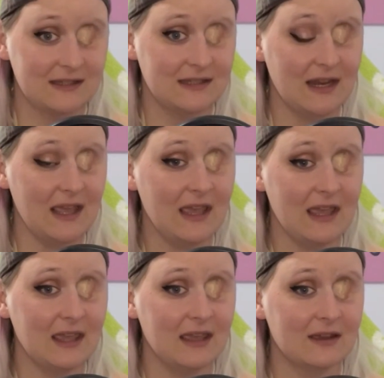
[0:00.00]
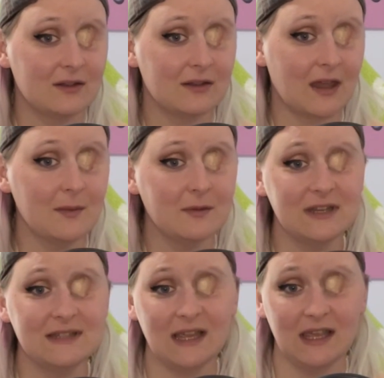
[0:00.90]
Today, I'm
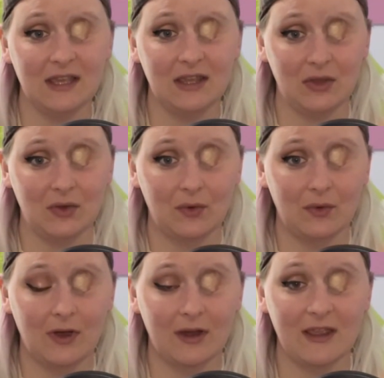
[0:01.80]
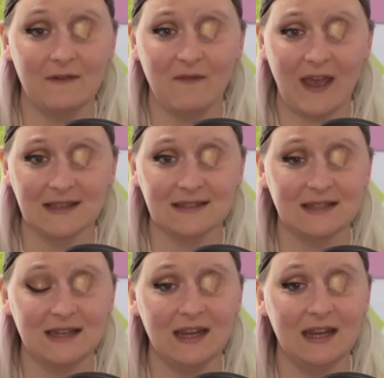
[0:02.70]
going to take you on a
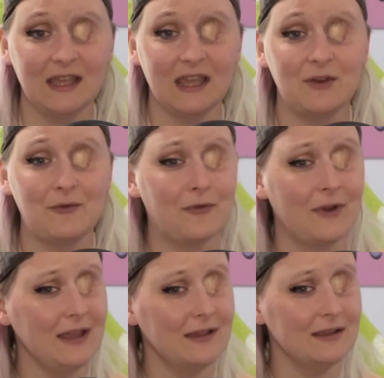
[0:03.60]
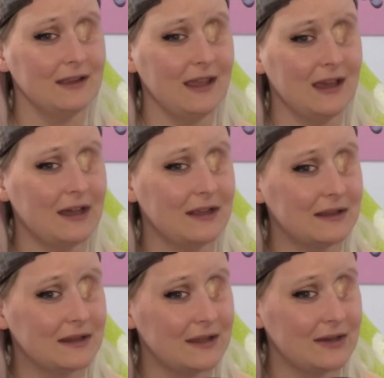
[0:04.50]
fascinating and frankly a
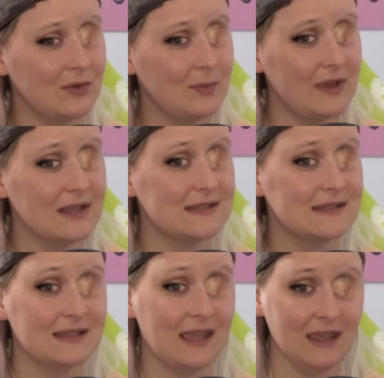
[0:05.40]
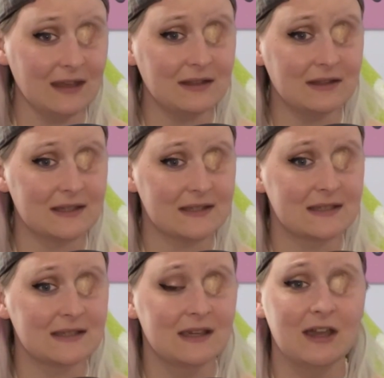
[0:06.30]
little bit
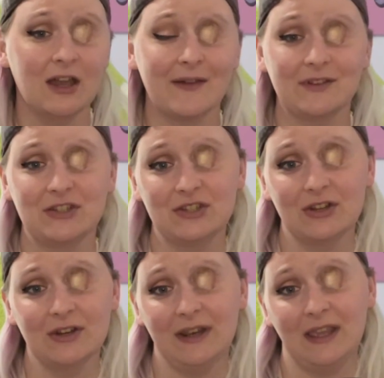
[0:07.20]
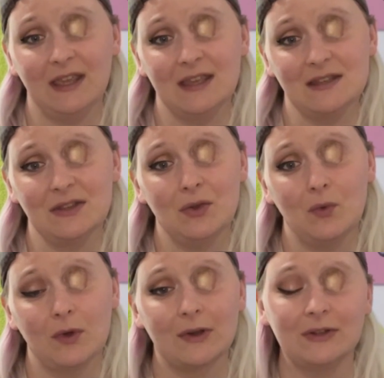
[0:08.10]
scandalous of a journey into the
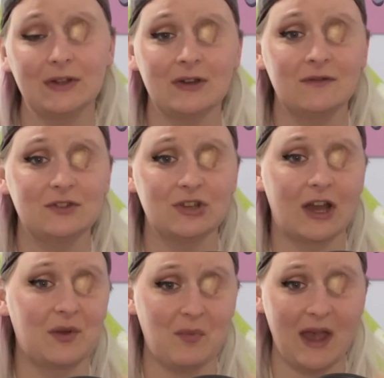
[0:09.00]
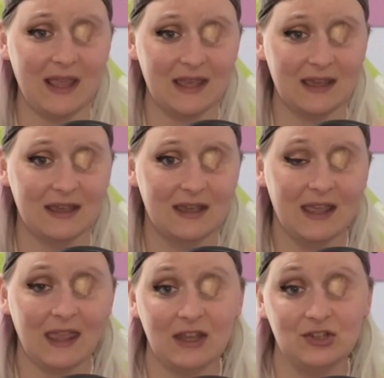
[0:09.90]
world of John Myatt
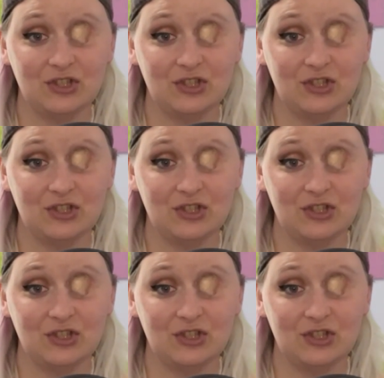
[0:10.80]
and